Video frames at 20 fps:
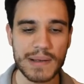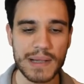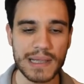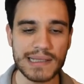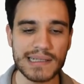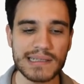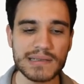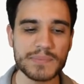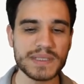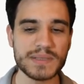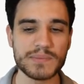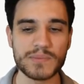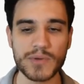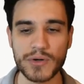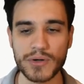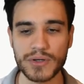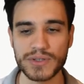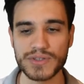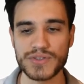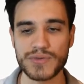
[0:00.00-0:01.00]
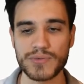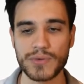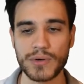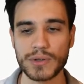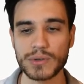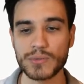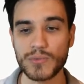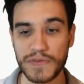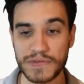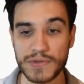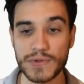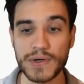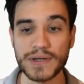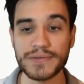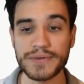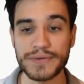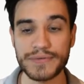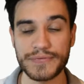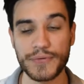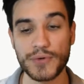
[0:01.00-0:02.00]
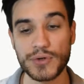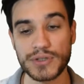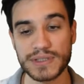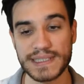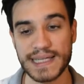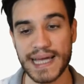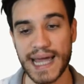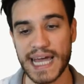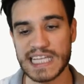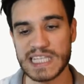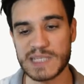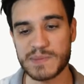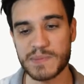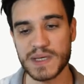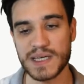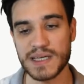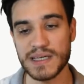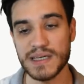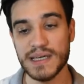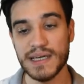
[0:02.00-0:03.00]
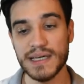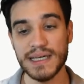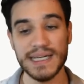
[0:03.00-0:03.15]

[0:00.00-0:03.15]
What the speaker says: little bit more controlled with 240 HP.